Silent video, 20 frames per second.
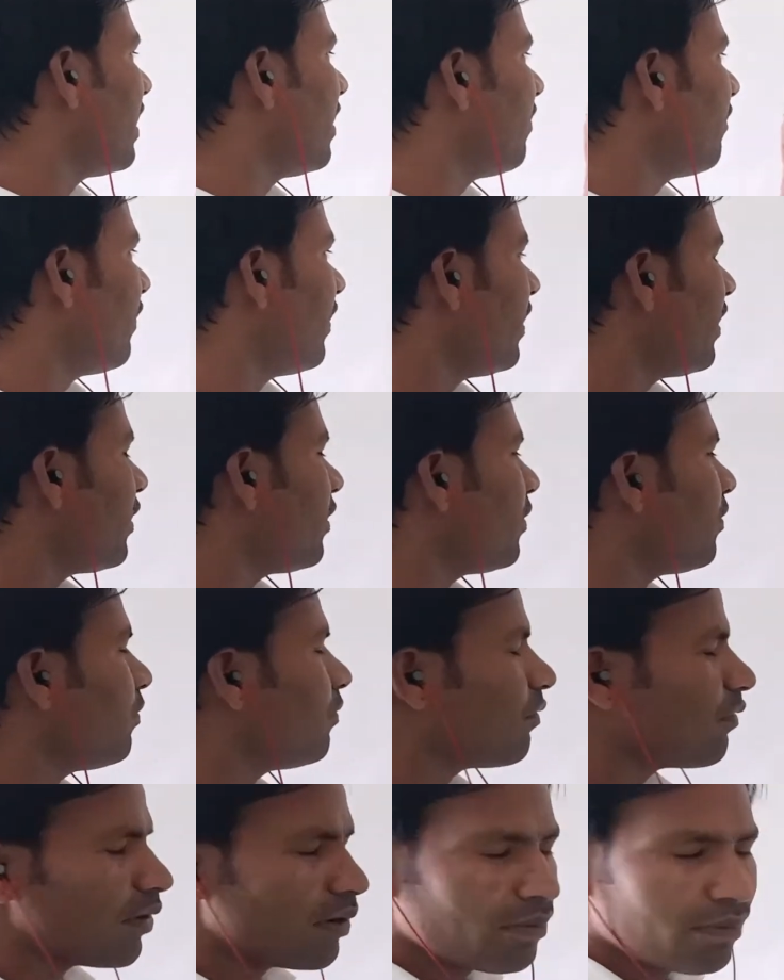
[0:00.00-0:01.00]

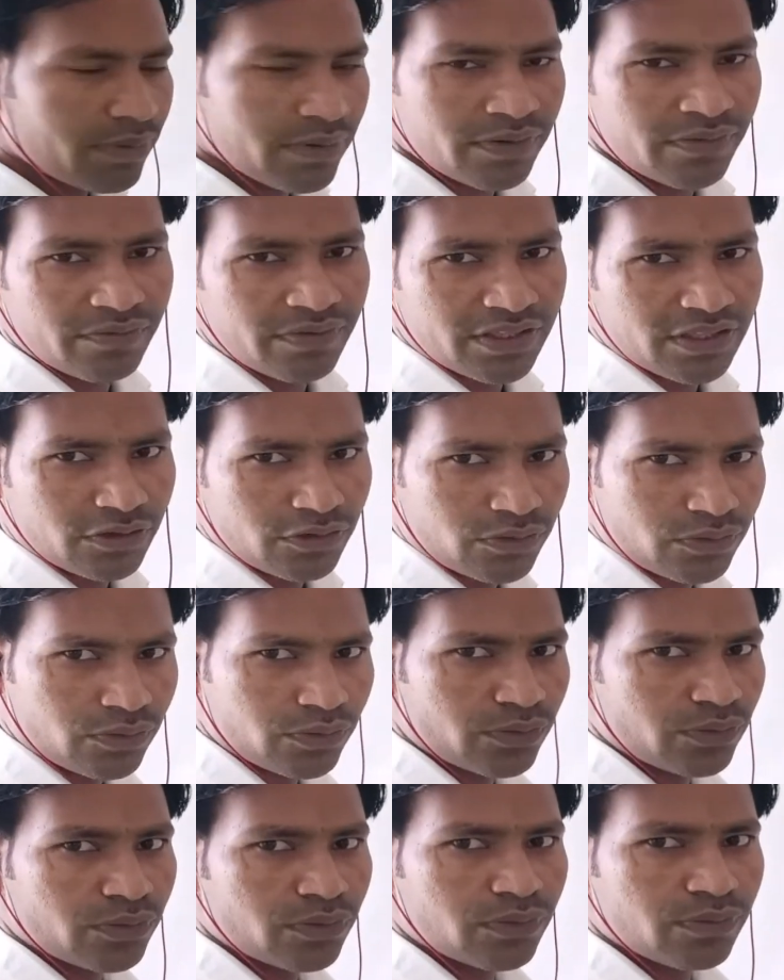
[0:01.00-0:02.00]
infinitive verb with a
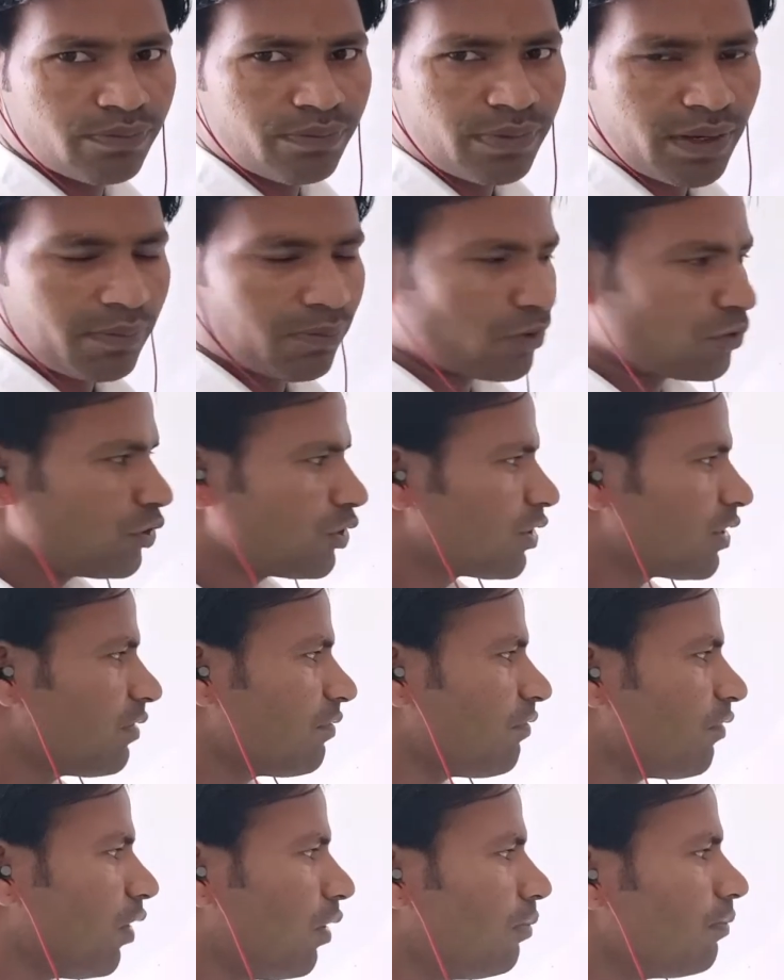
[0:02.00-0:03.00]
two preposition
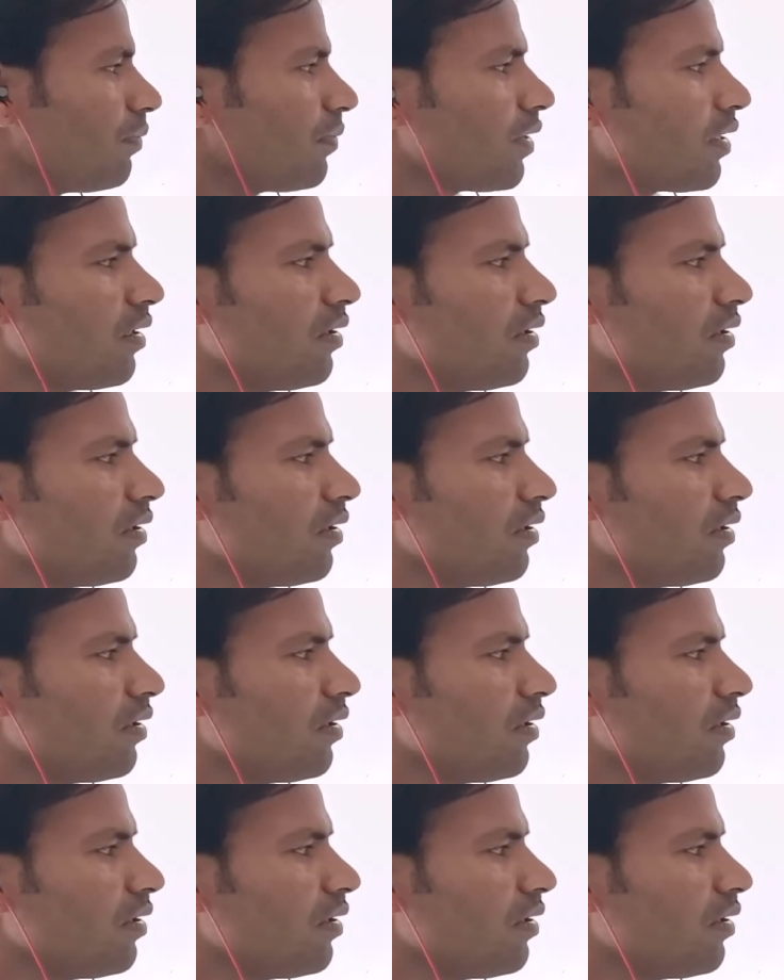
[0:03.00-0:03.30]
form,